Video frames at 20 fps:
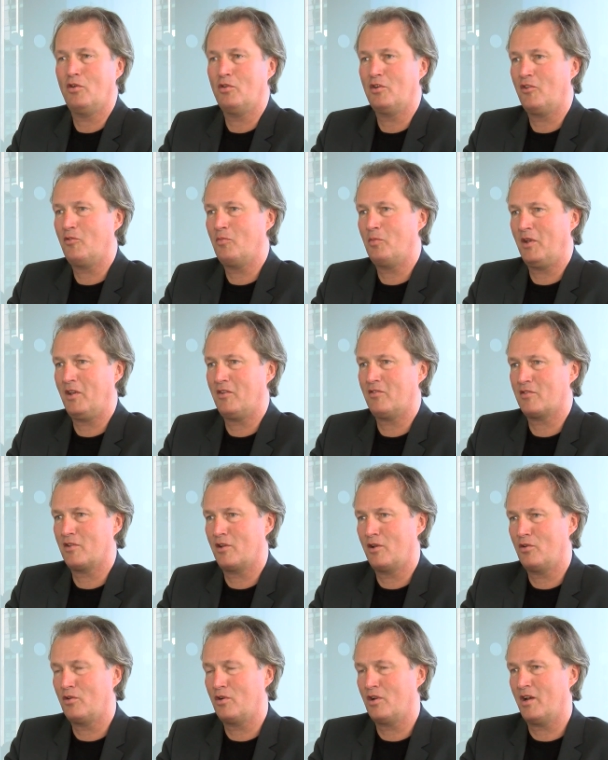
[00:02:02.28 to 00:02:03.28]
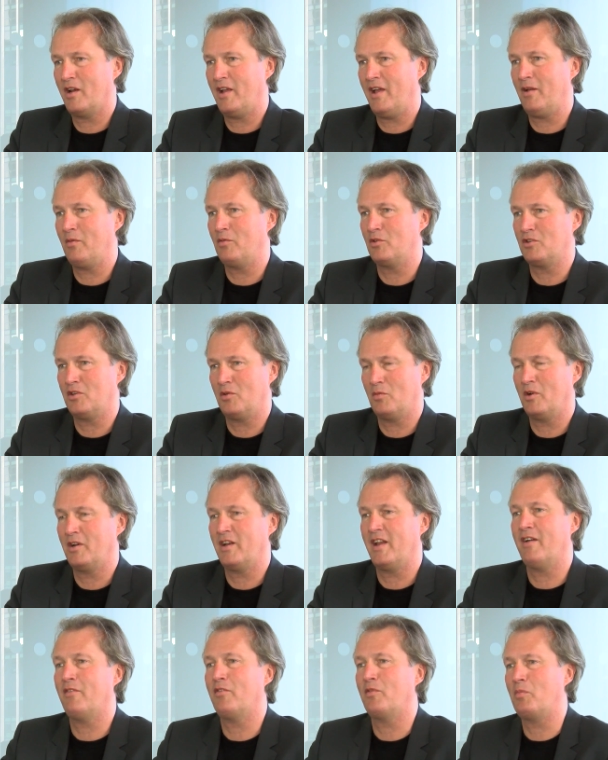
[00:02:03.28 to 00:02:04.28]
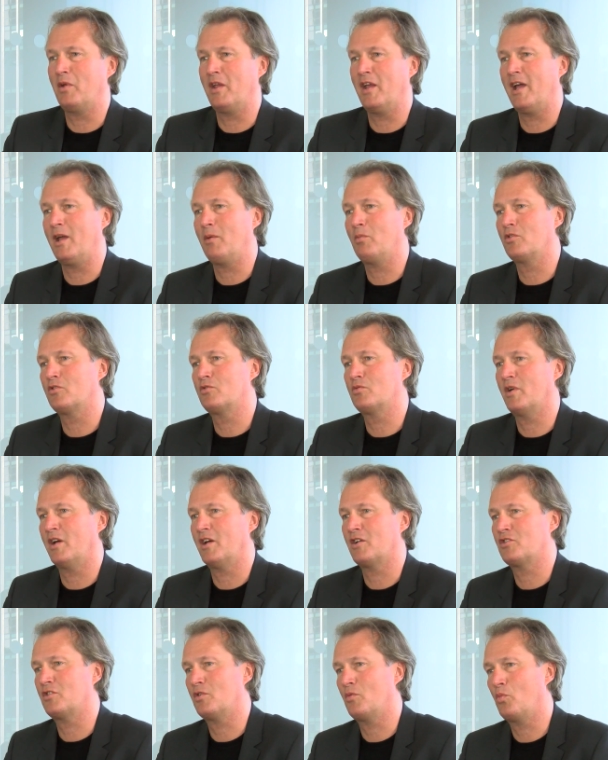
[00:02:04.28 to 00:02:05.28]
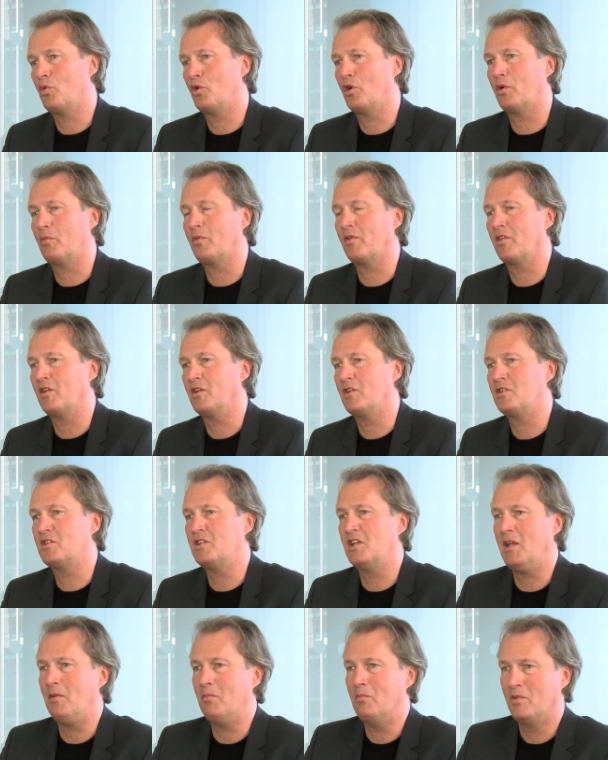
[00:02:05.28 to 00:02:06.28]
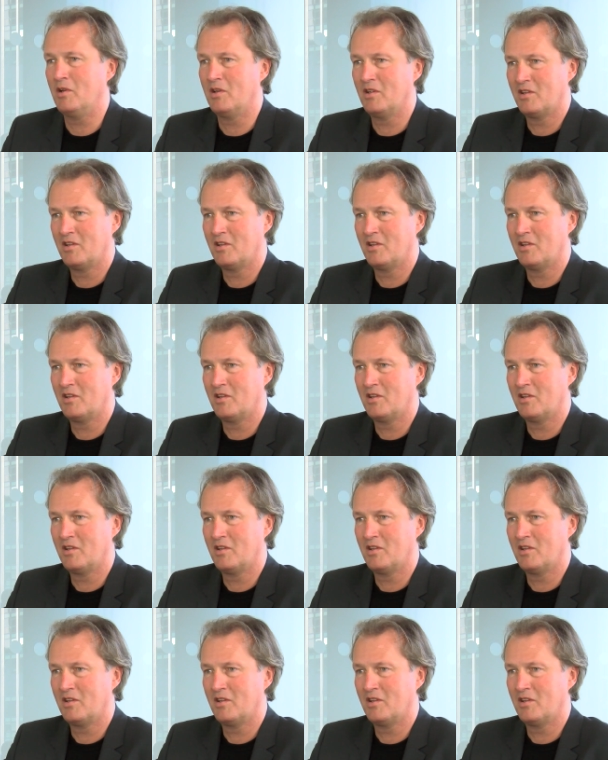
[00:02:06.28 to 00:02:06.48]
who only speaks the local language. He will never be able to actually work within a team.